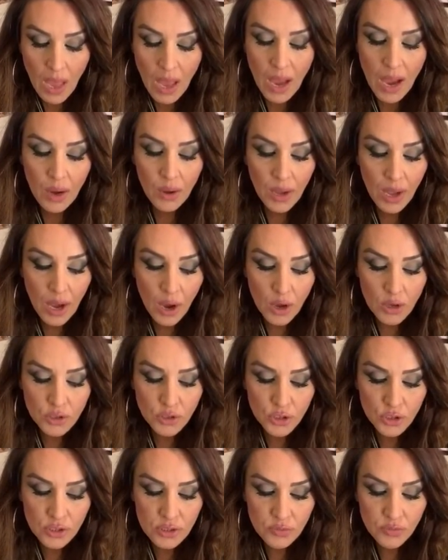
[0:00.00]
Okay, I
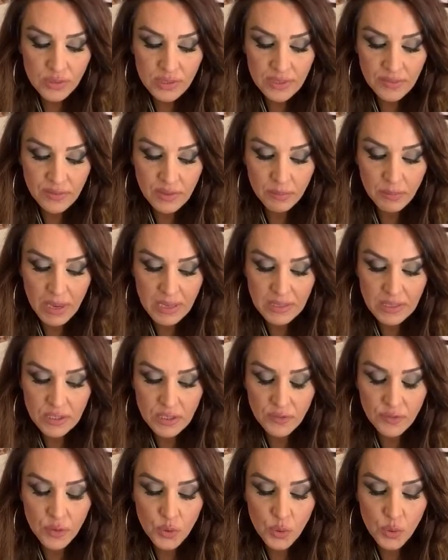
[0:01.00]
also just received a message.
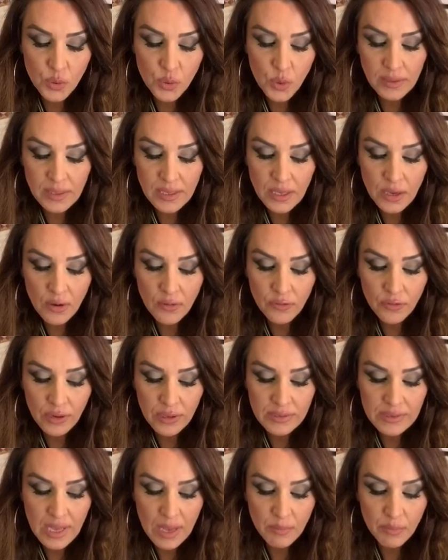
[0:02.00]
If you are Leo, for
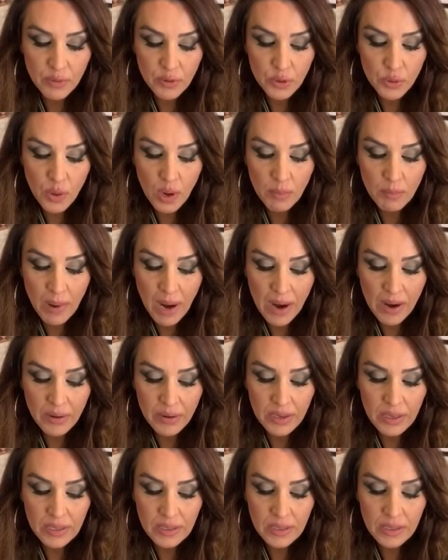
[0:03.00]
example, you are
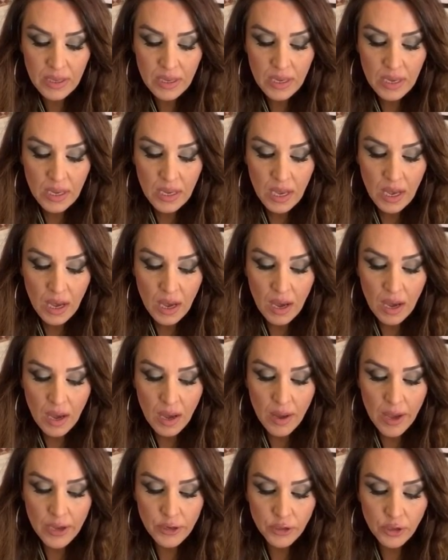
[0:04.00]
married
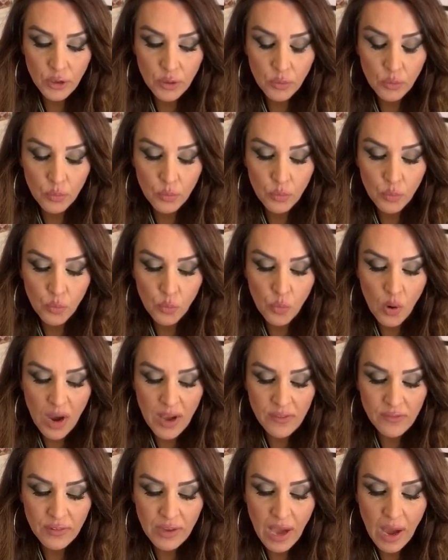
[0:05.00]
and your
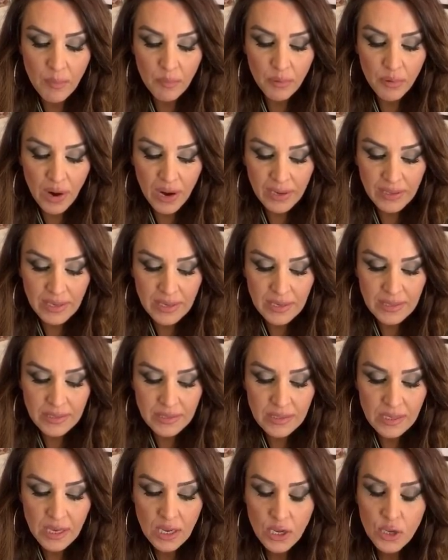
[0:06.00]
wife got
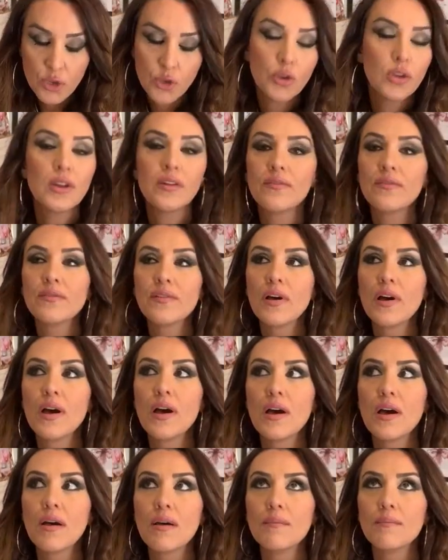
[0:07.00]
pregnant, you could
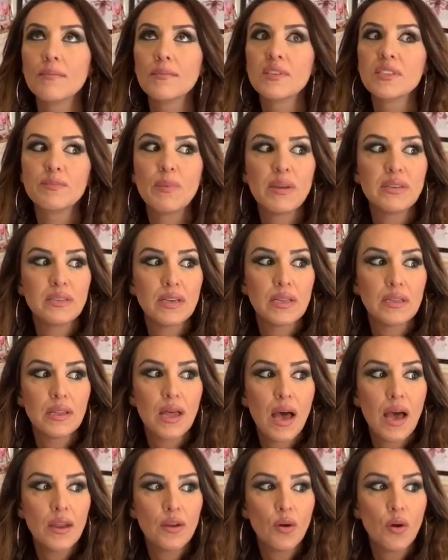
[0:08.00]
have spent a
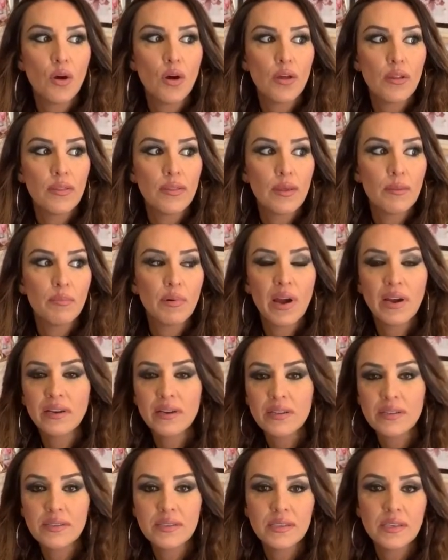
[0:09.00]
lot on the
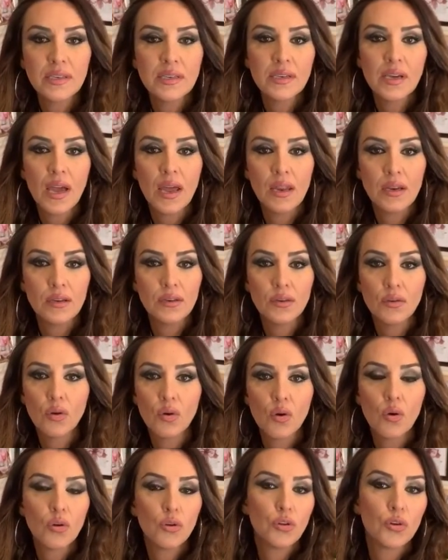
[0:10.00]
pregnancy and,
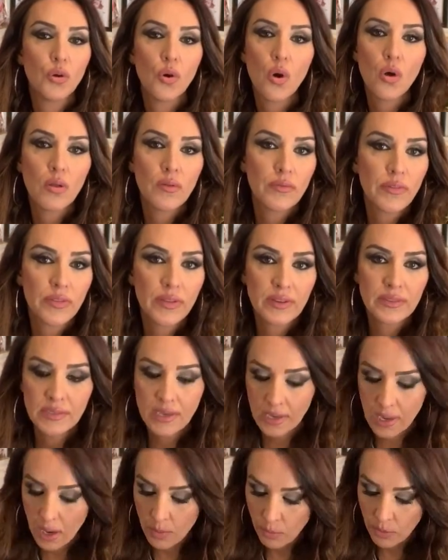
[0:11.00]
you know, all the things
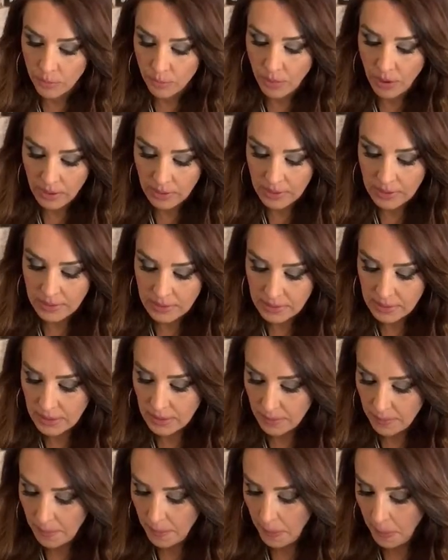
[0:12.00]
that come with pregnancy.